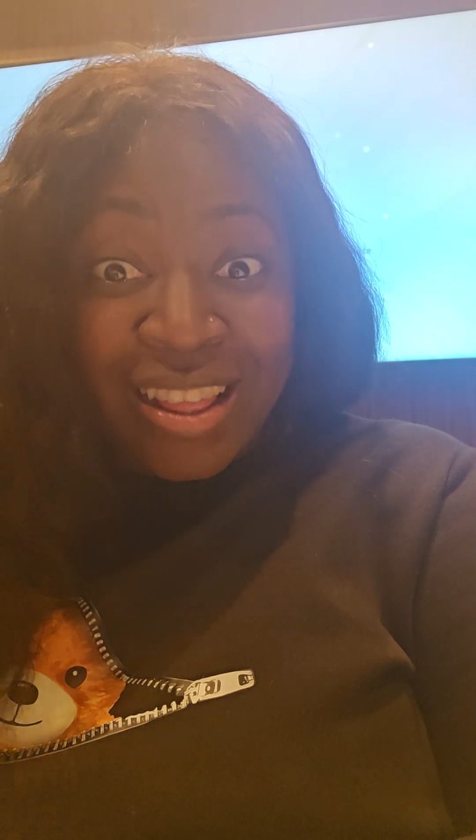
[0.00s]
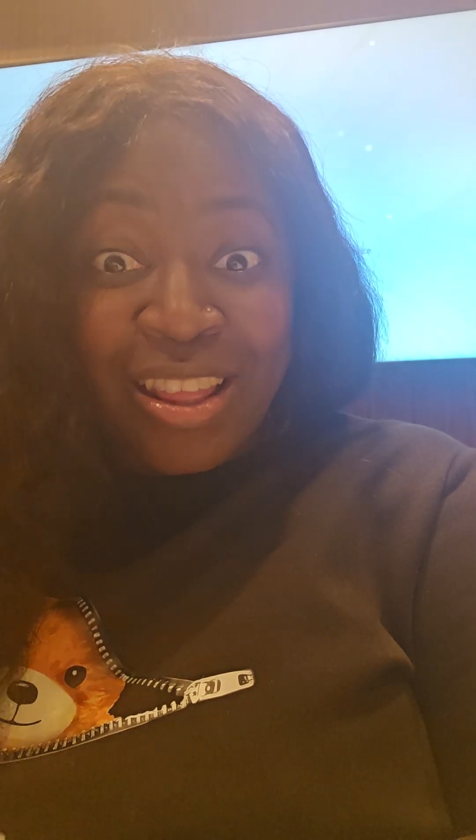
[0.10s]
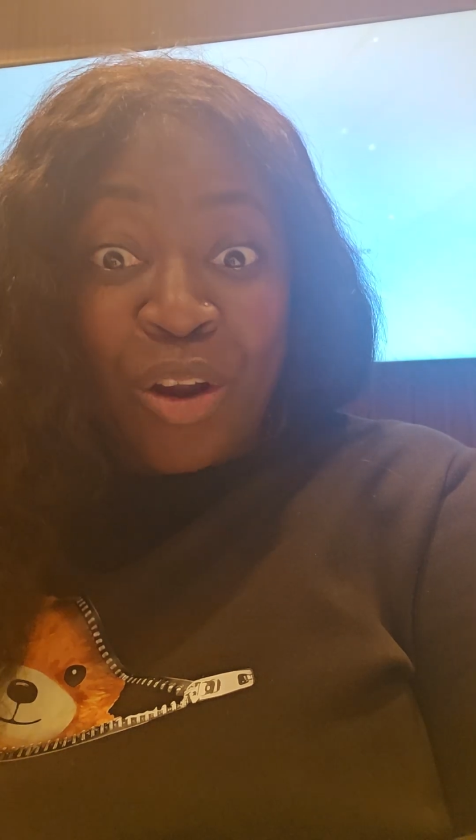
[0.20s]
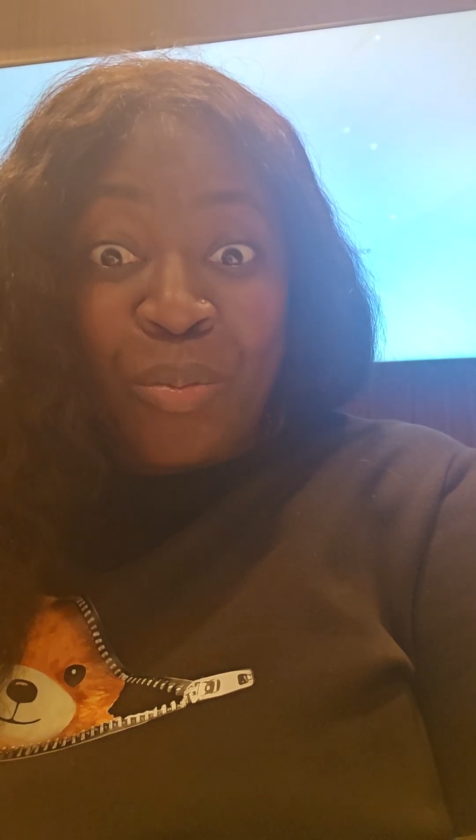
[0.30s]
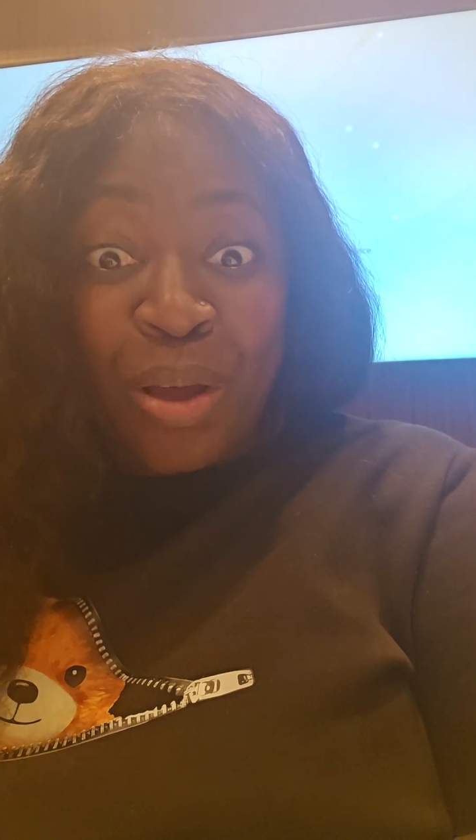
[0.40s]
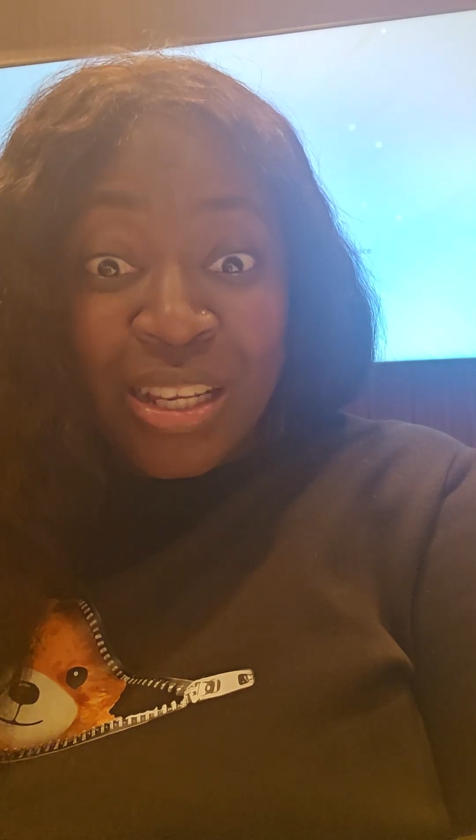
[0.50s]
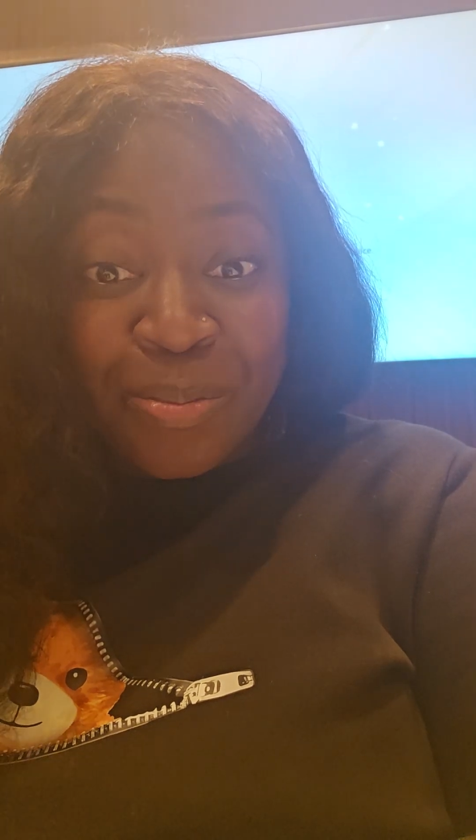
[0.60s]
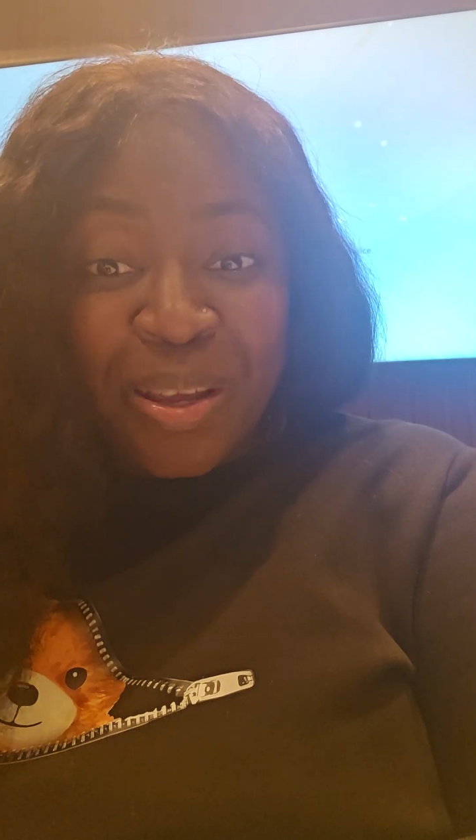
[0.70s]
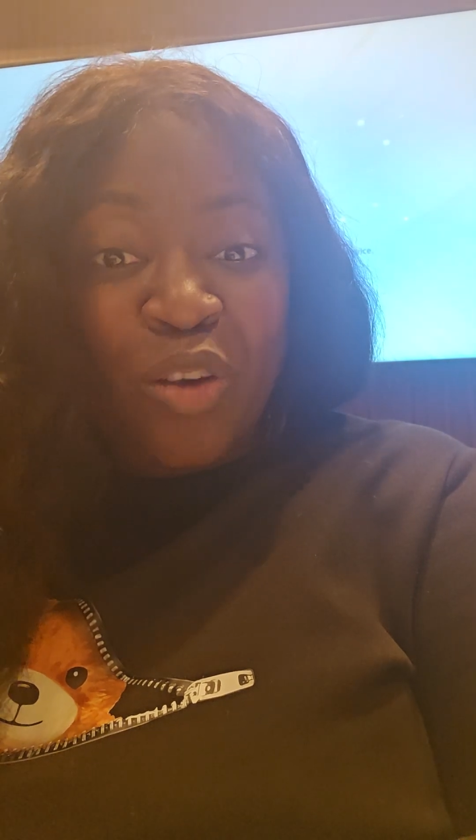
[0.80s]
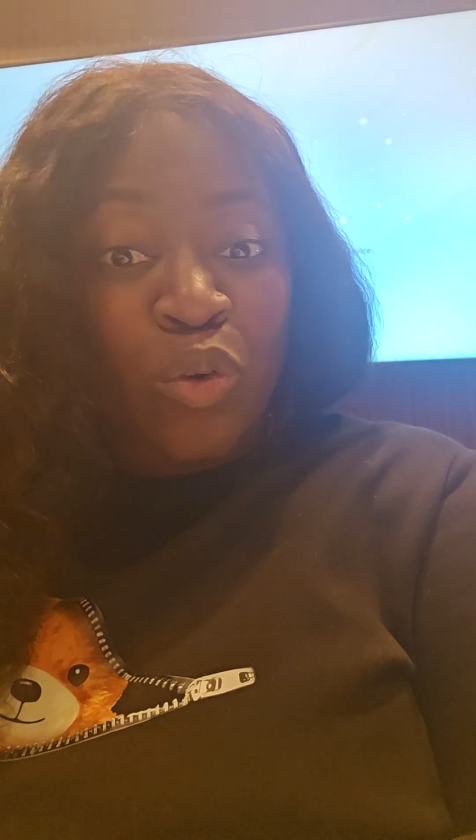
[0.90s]
there
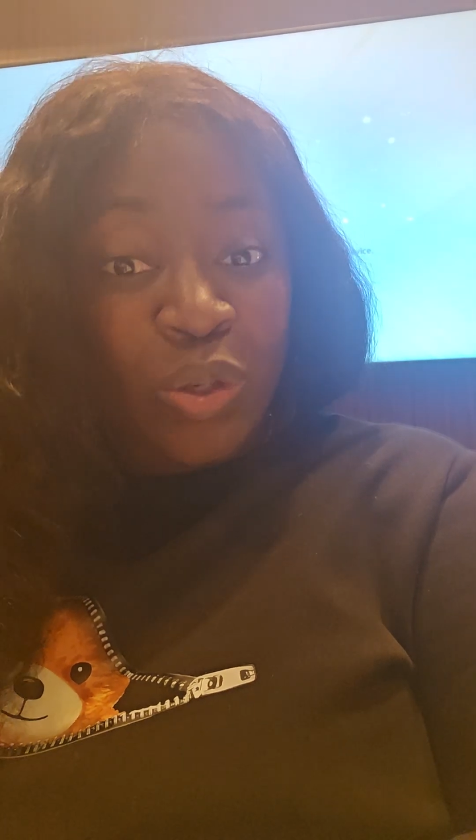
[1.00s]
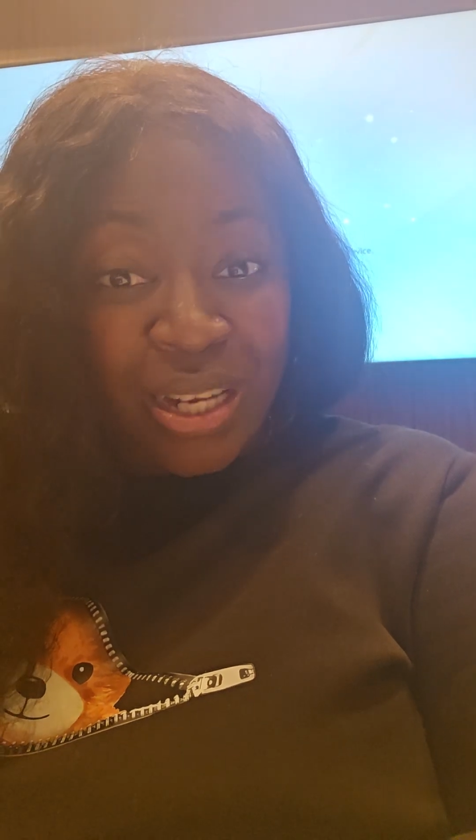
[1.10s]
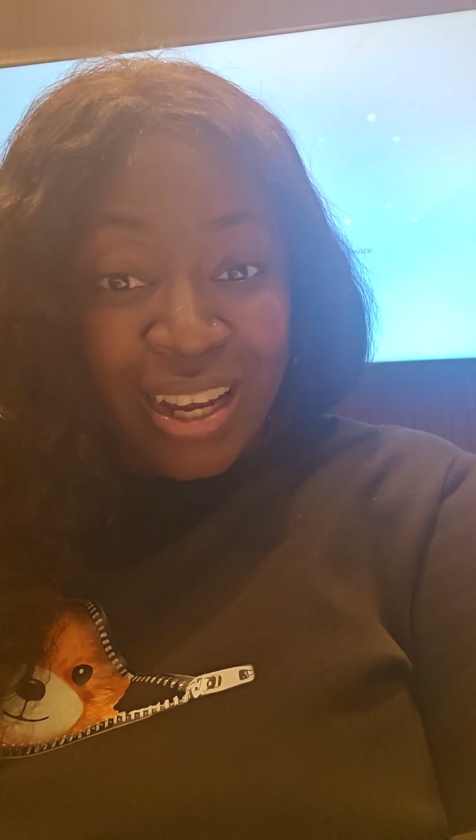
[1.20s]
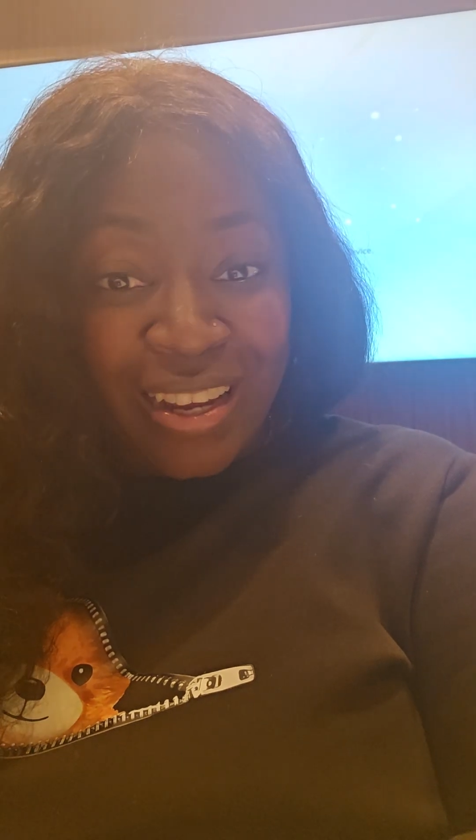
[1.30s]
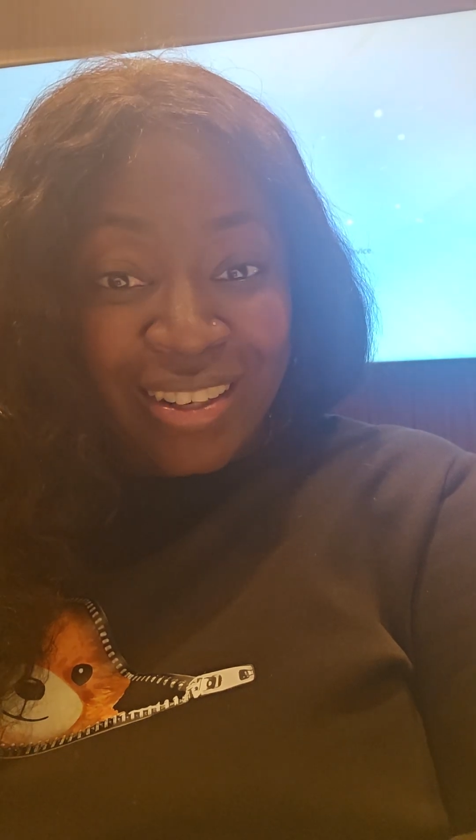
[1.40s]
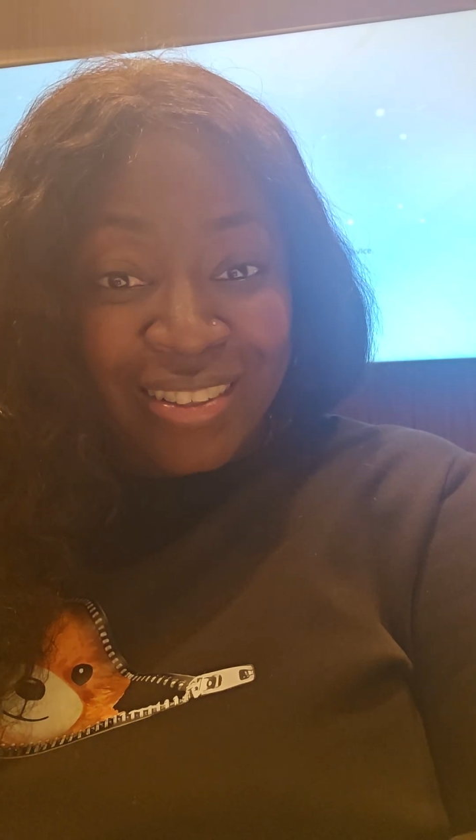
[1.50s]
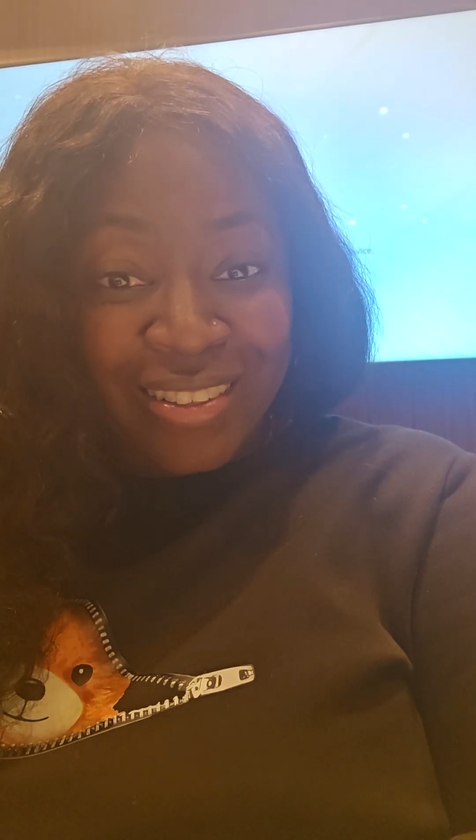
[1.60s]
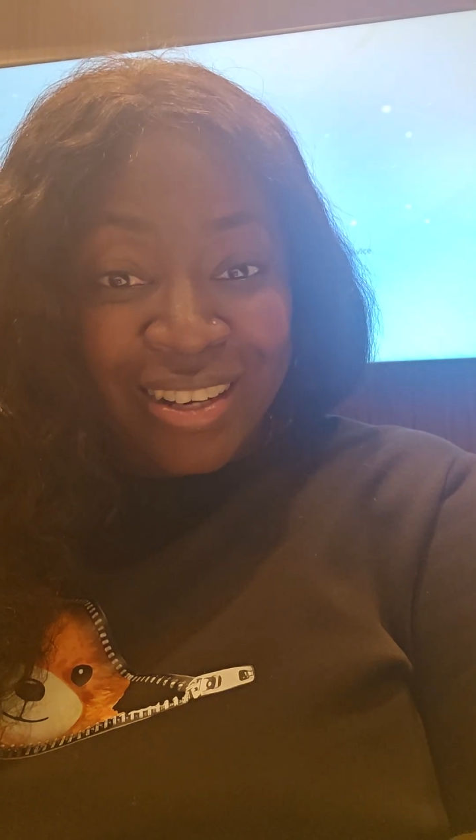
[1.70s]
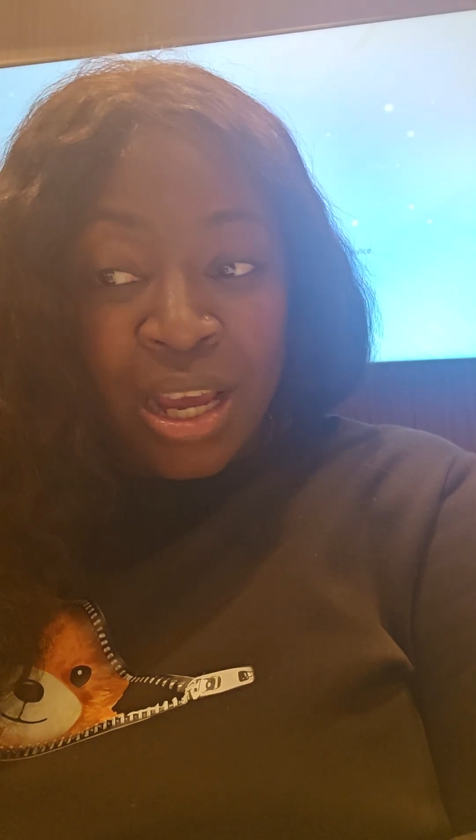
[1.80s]
must be a routine.